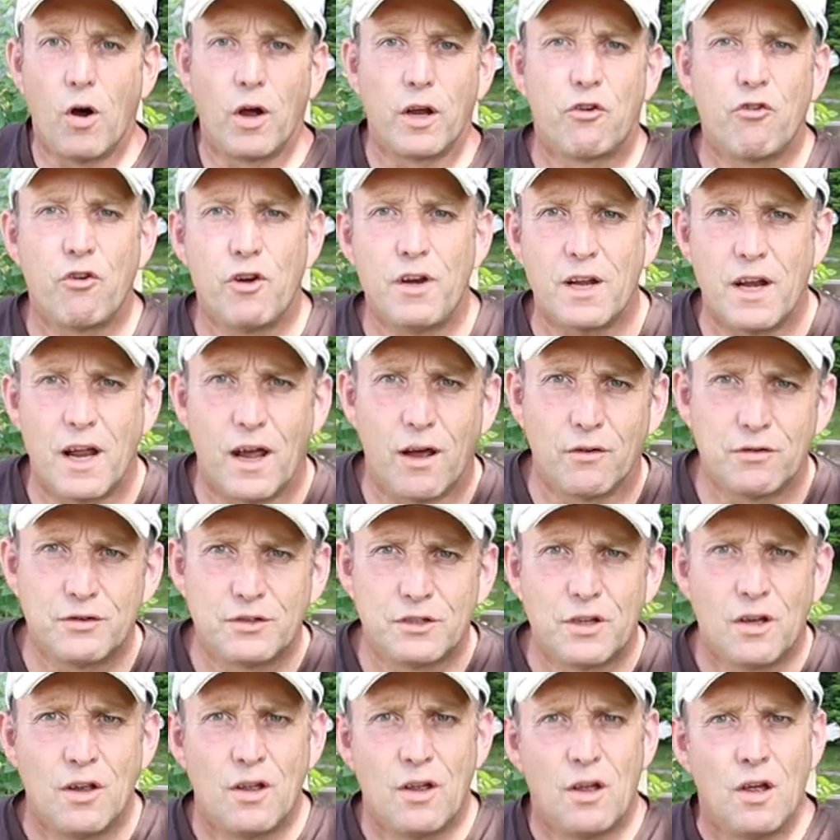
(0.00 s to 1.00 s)
my
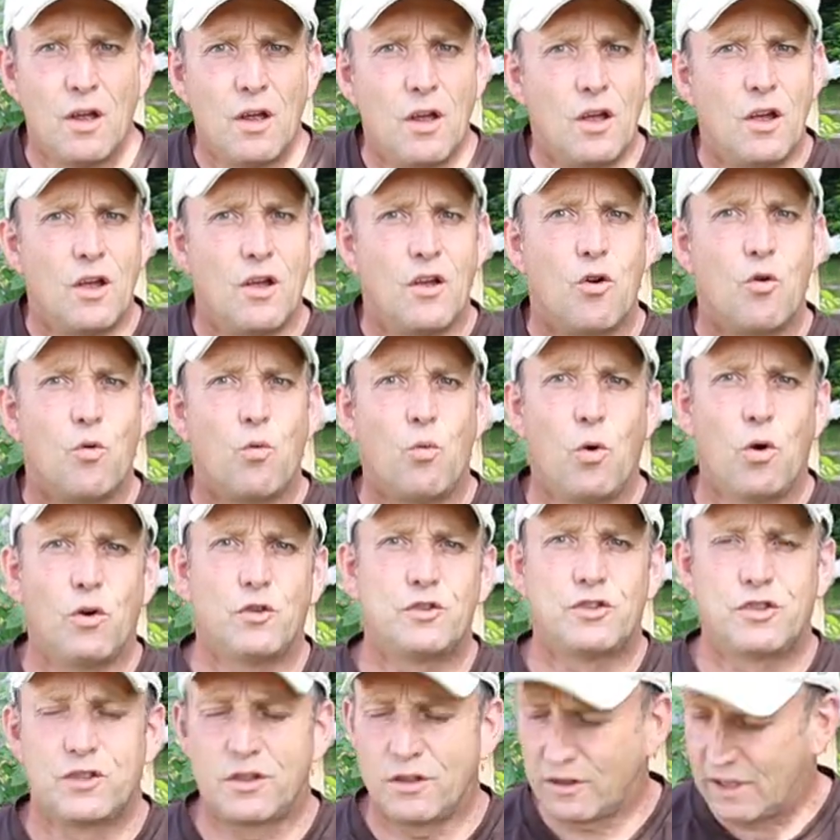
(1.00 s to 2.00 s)
greenhouse
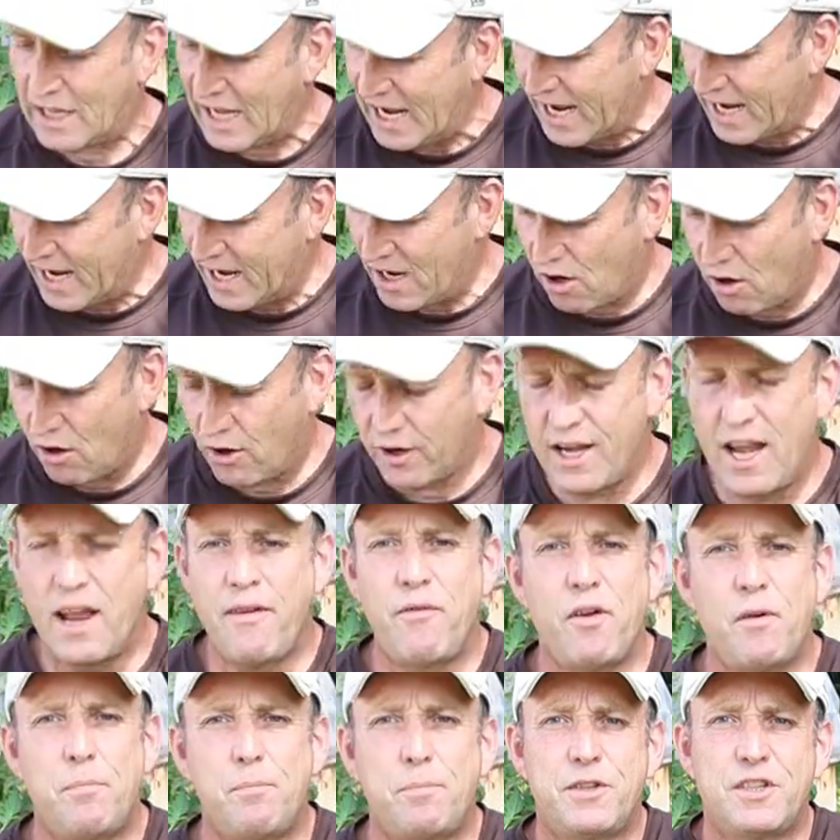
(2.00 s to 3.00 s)
was that I
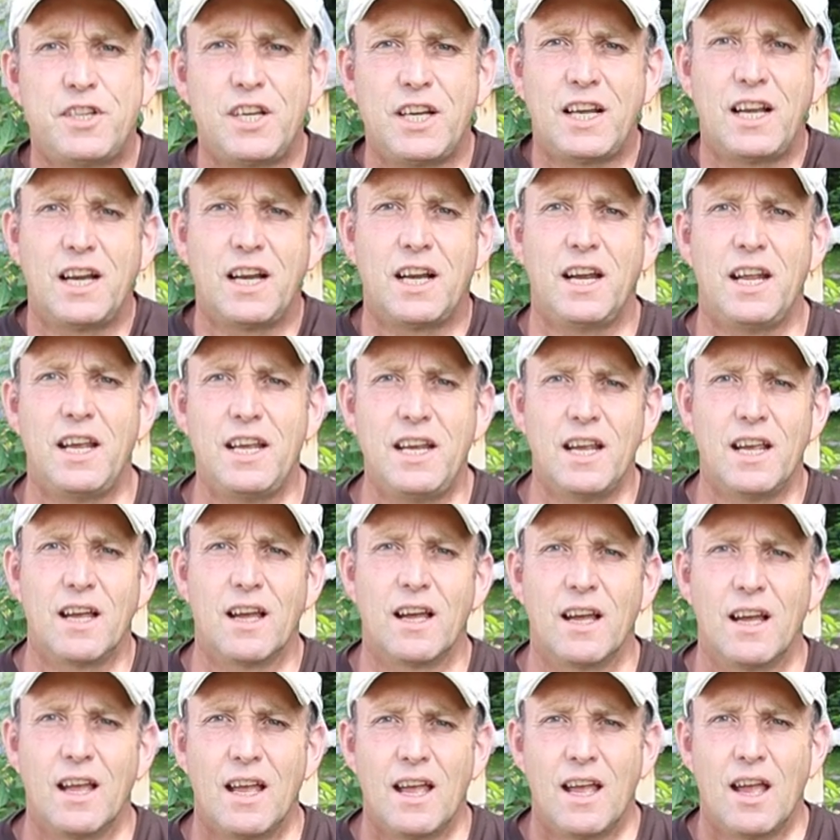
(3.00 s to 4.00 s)
never particularly,
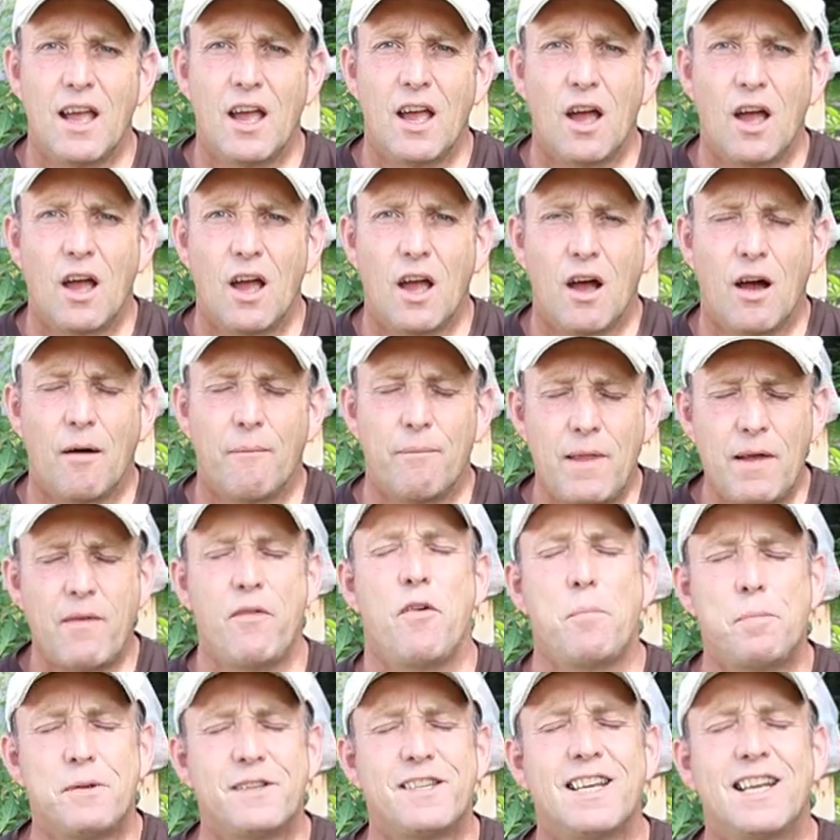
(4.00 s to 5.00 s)
I'm
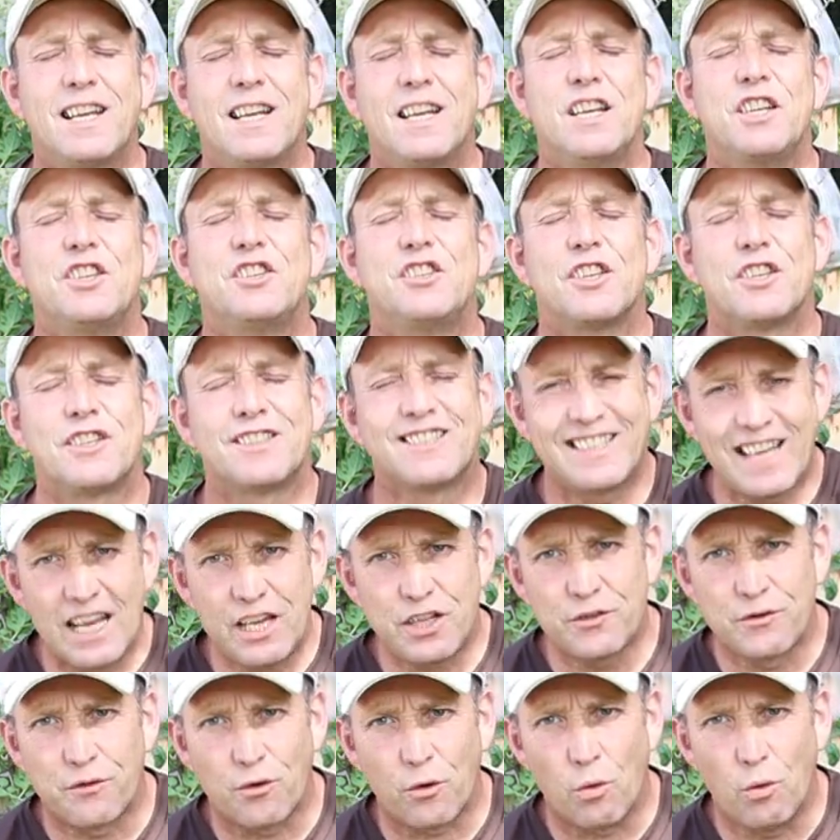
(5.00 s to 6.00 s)
never particularly
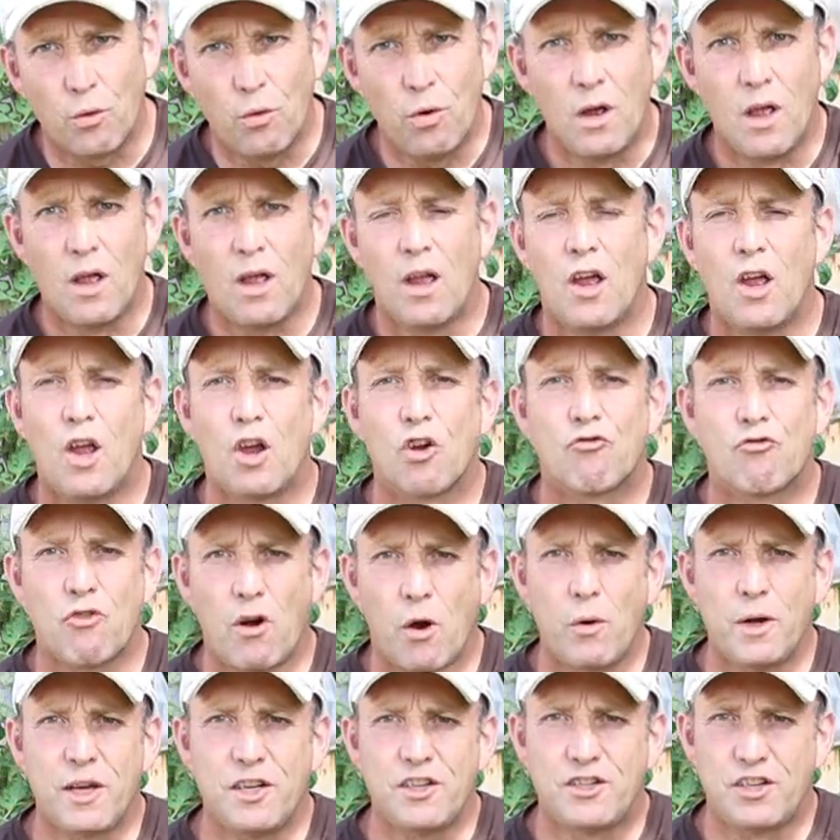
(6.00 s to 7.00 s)
successful
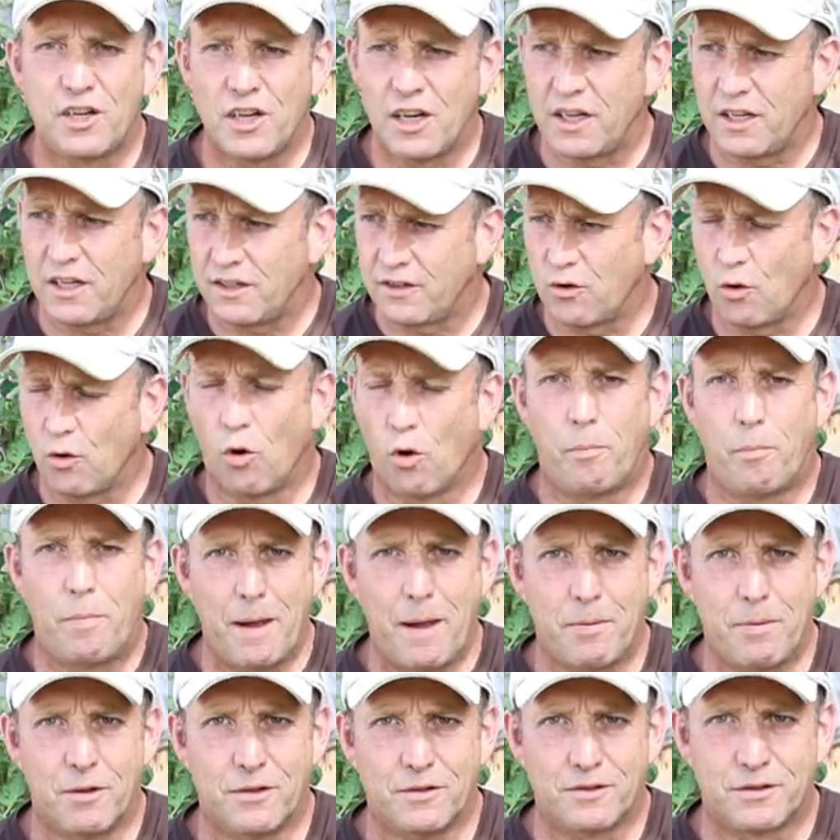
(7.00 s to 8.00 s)
growing chilies or
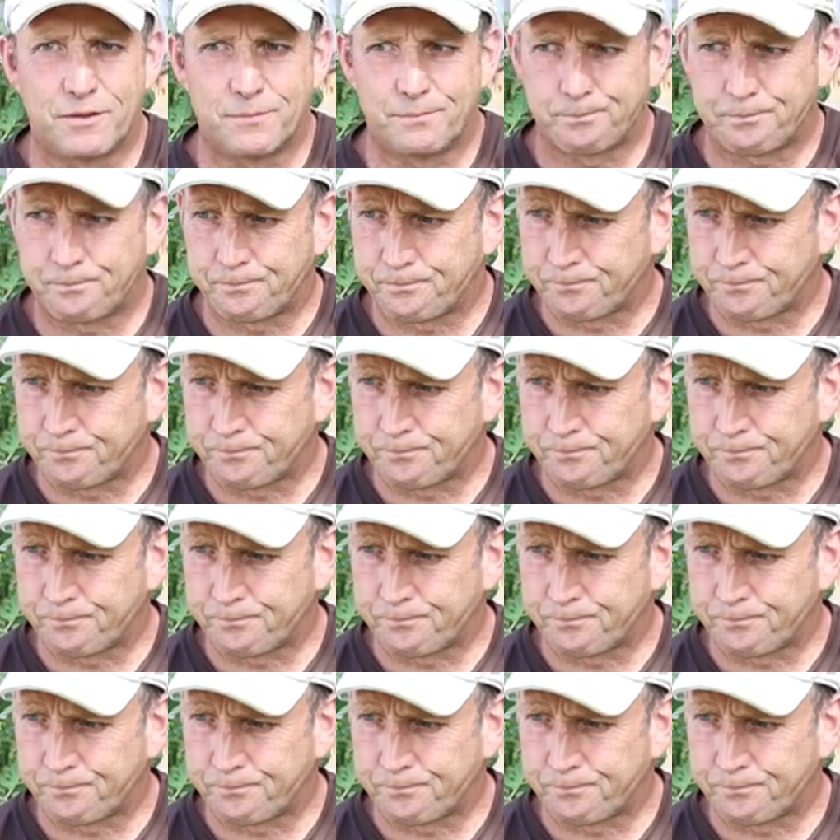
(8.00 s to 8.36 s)
peppers.